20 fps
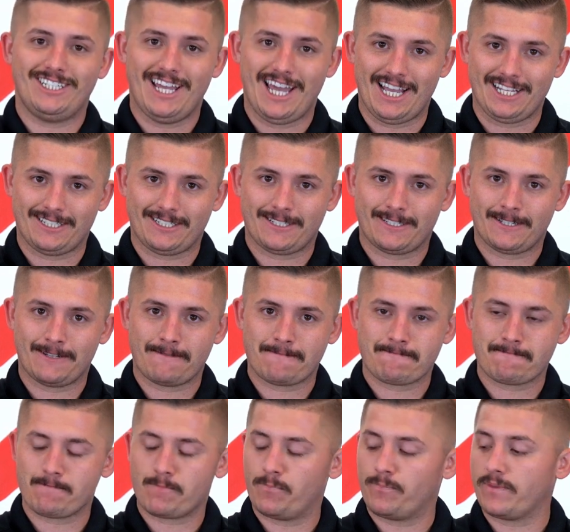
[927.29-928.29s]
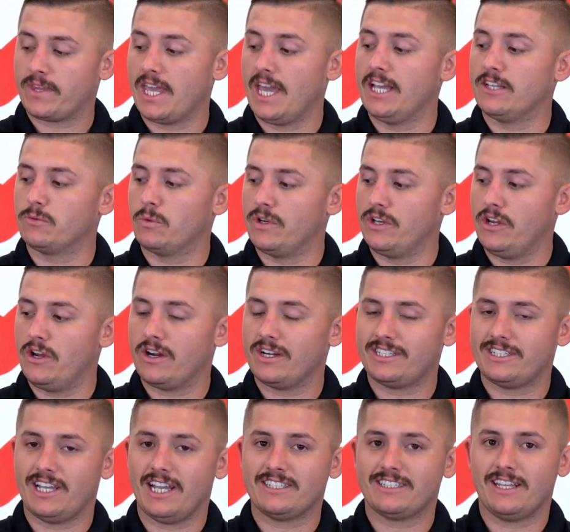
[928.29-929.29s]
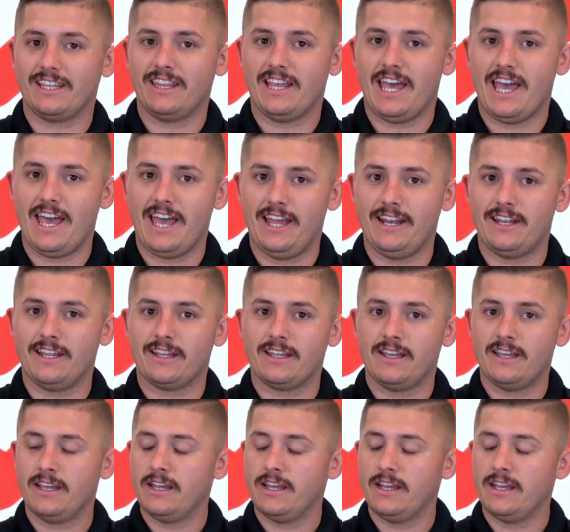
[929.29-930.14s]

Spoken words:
test, okay, is when you're assessing the head.